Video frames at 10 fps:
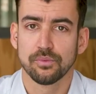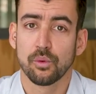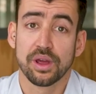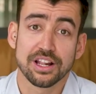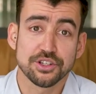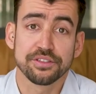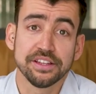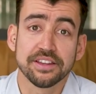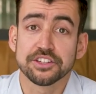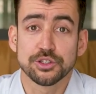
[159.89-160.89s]
We also
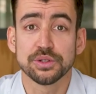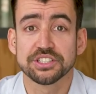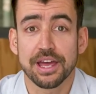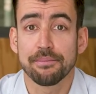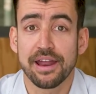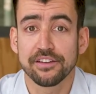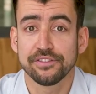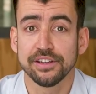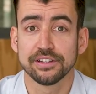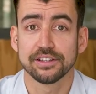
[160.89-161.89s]
think that the students can
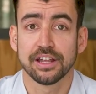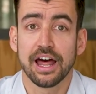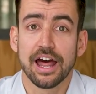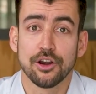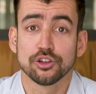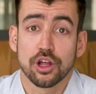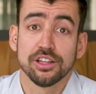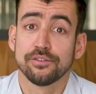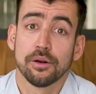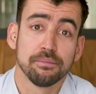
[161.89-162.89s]
benefit not
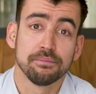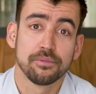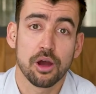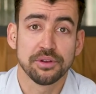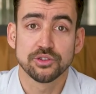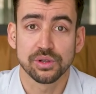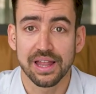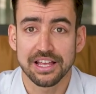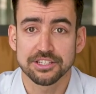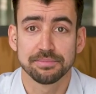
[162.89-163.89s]
only from coming to
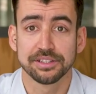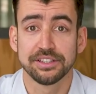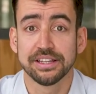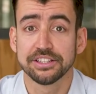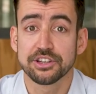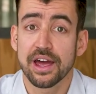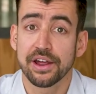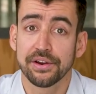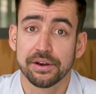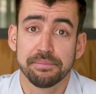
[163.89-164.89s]
class, but the
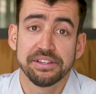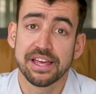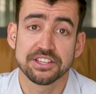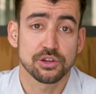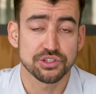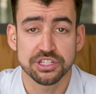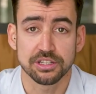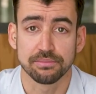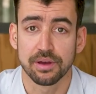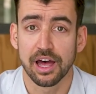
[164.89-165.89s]
entire BTS ecosystem.